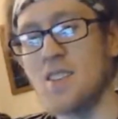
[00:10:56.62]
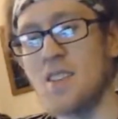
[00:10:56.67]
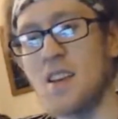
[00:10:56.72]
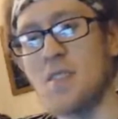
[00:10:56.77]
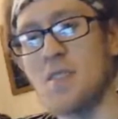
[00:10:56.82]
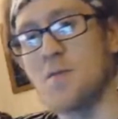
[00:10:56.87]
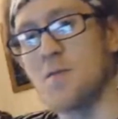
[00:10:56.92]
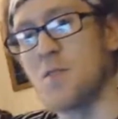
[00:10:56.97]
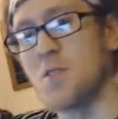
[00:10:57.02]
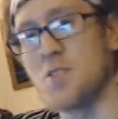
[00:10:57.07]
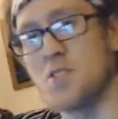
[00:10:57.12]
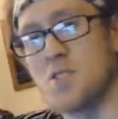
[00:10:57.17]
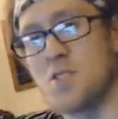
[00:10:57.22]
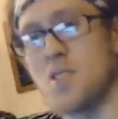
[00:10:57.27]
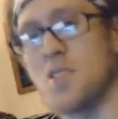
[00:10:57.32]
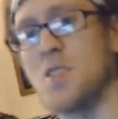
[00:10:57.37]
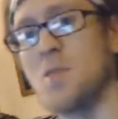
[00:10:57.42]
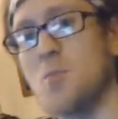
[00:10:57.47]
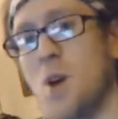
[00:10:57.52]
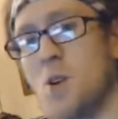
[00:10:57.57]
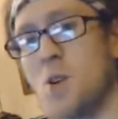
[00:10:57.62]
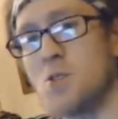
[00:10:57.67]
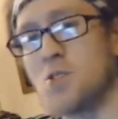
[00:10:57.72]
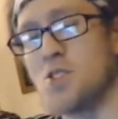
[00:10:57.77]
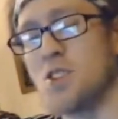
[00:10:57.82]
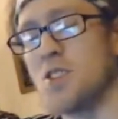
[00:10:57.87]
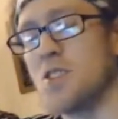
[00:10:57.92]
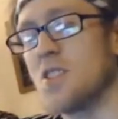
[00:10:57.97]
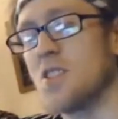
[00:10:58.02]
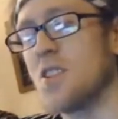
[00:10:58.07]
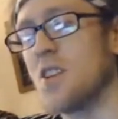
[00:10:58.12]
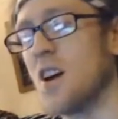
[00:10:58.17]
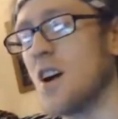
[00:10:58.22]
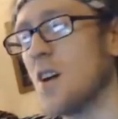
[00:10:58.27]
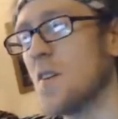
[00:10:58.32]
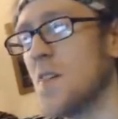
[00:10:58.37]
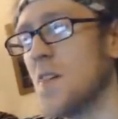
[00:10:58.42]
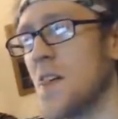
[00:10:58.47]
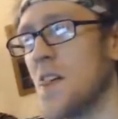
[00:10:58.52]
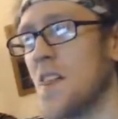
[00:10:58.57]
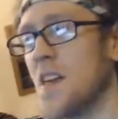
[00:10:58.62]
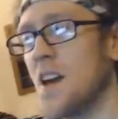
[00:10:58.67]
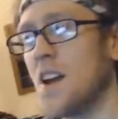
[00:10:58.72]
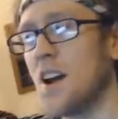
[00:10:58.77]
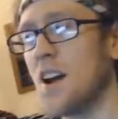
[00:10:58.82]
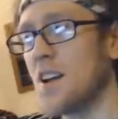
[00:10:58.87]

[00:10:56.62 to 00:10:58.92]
first emotion, you know? And I never